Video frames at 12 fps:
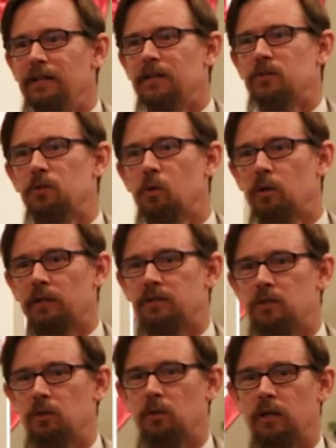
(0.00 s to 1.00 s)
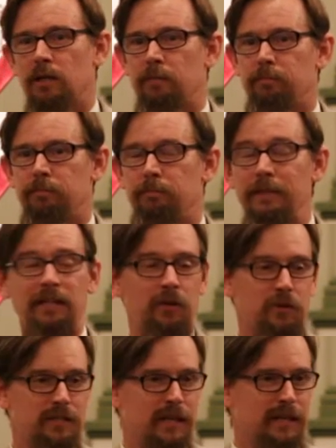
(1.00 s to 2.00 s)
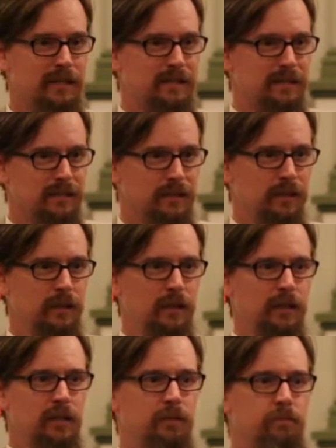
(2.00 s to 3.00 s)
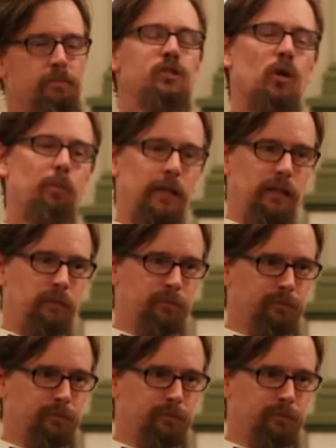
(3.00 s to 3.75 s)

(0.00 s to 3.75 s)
So Meno says, show me.